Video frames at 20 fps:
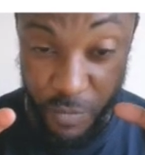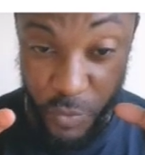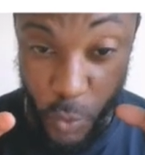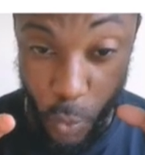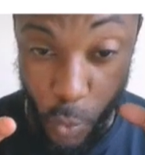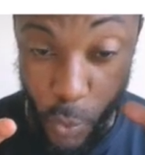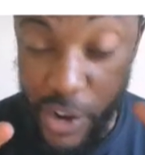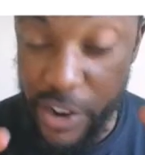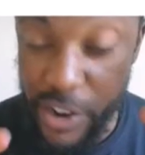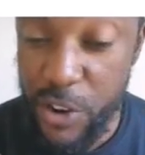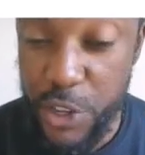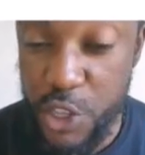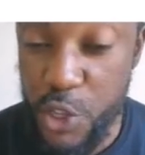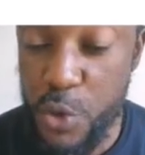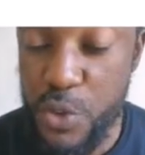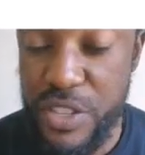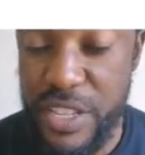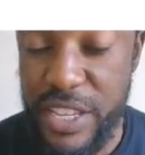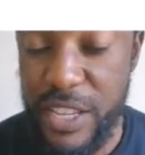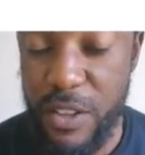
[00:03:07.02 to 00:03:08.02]
We're
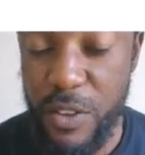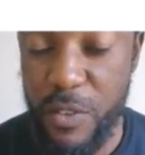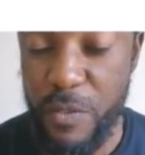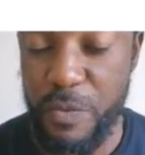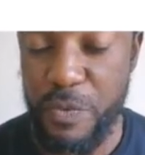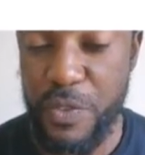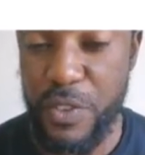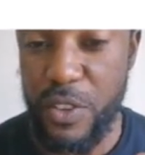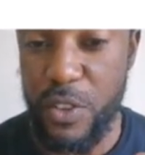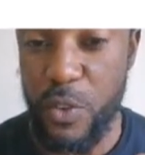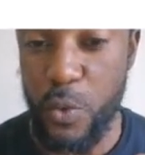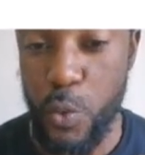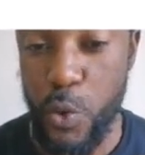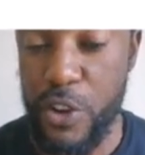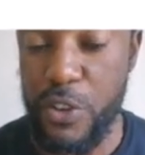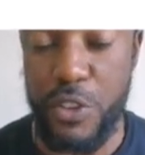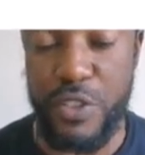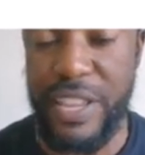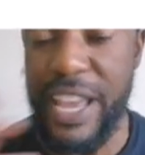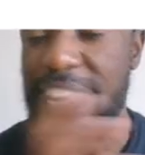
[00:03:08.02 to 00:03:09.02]
using,
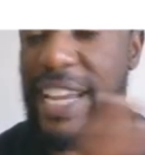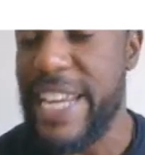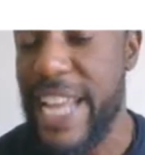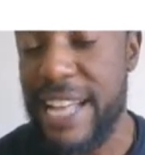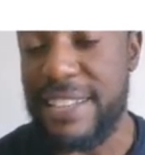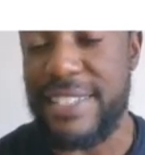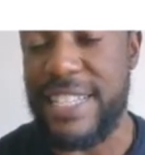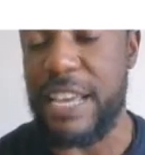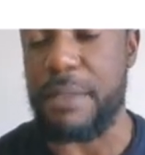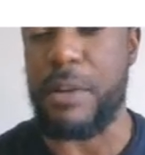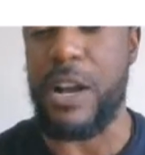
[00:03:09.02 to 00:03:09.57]
we're taking that same